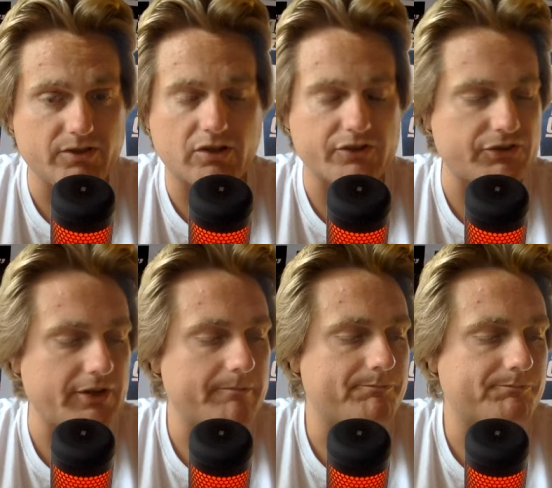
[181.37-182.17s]

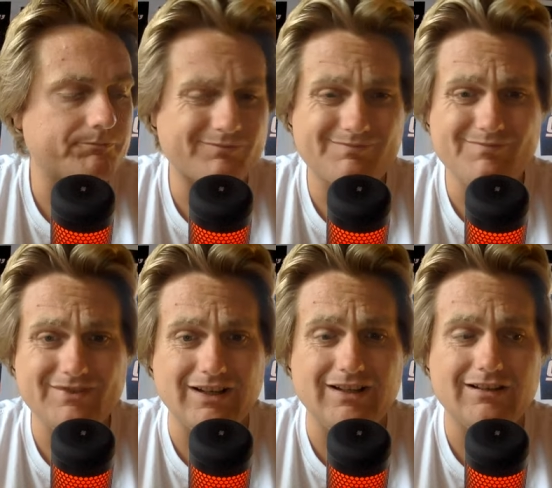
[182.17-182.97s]
honestly.
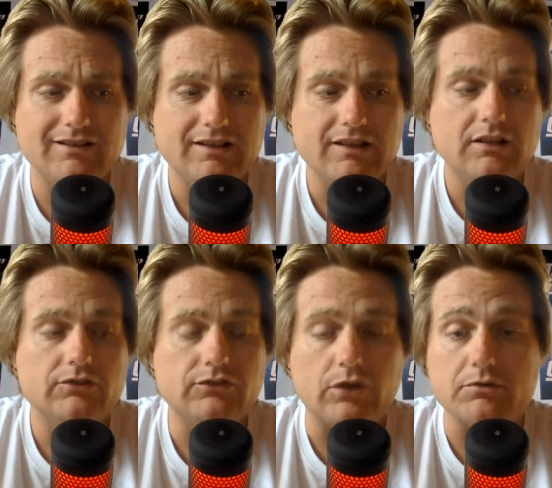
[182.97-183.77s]
Uh,
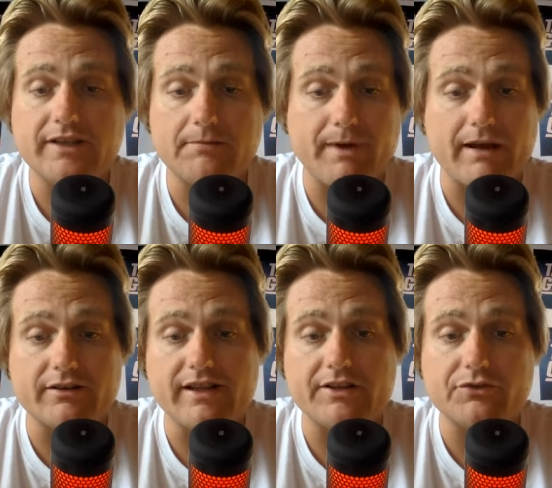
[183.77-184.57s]
so get better,
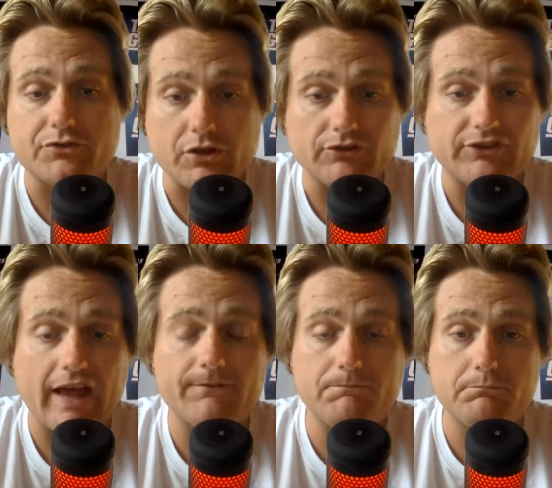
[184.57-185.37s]
Daniel Jones.
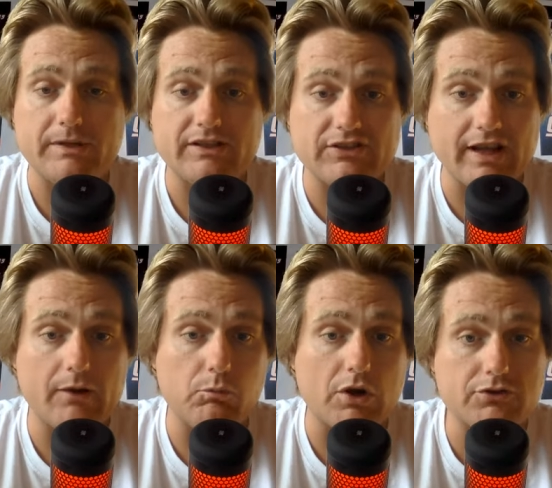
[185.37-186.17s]
That being
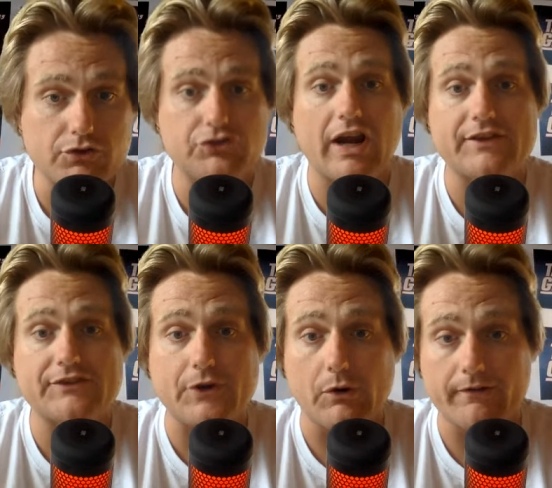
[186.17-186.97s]
said, what do the Giants
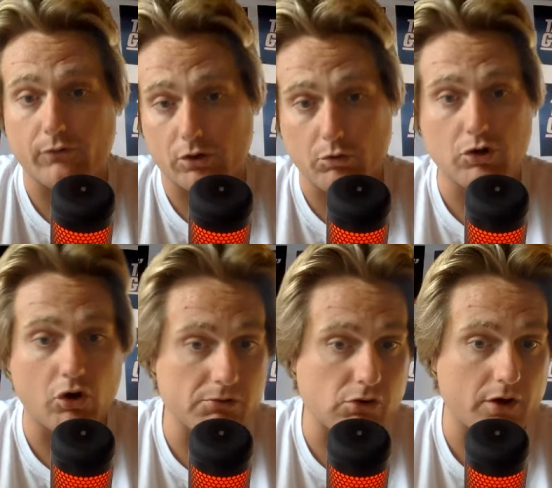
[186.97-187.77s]
going for? Well,
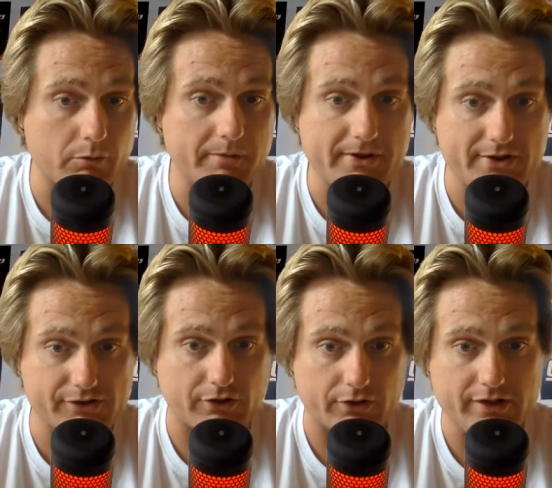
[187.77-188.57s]
Colt McCoy will be the
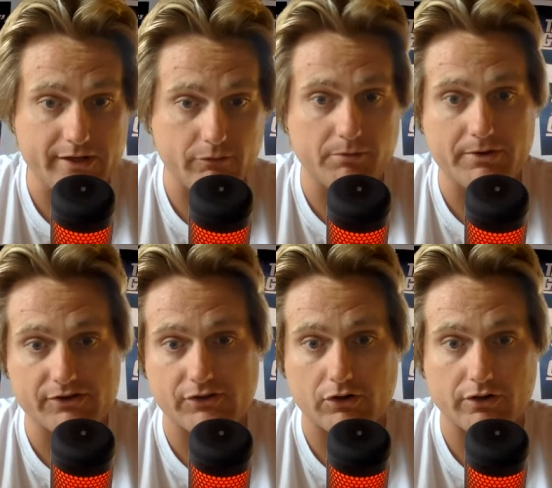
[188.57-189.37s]
starter. He will be the
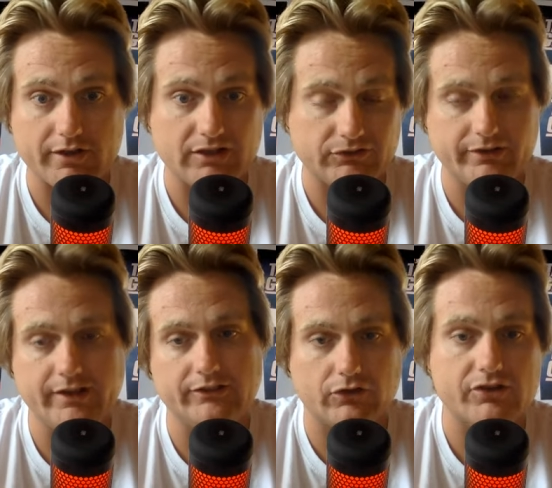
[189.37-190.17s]
starter as,
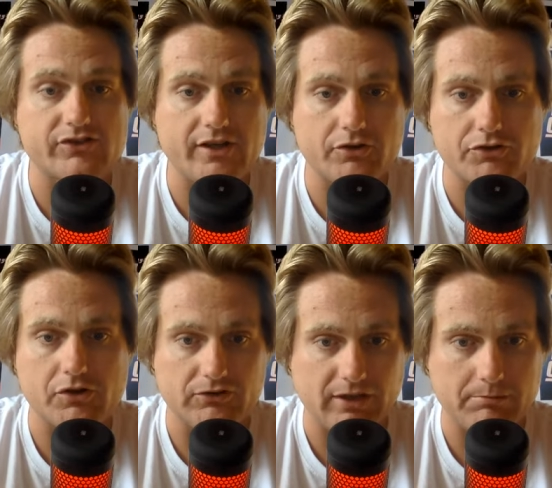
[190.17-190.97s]
as long as Daniel
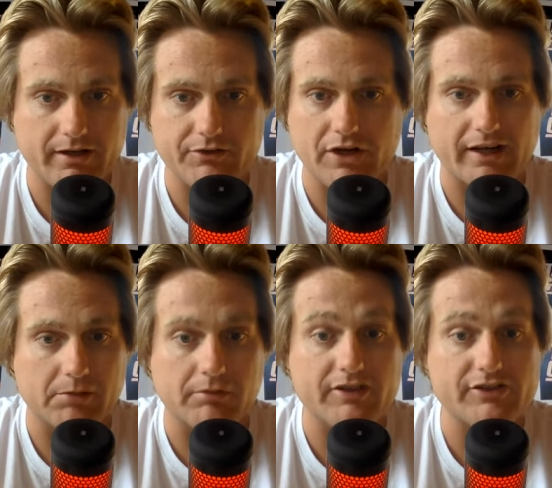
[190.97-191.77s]
Jones is not playing. They're not going
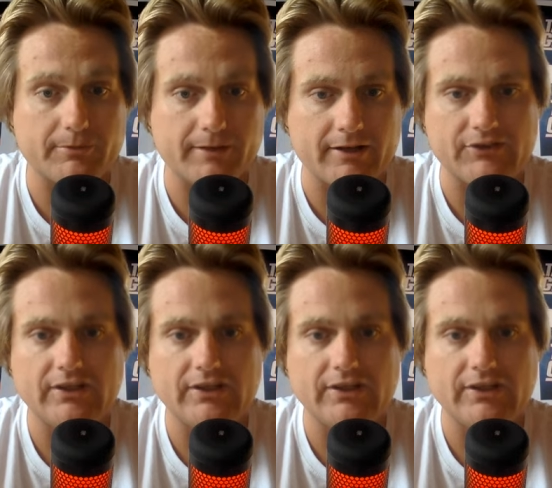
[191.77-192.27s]
to bring someone else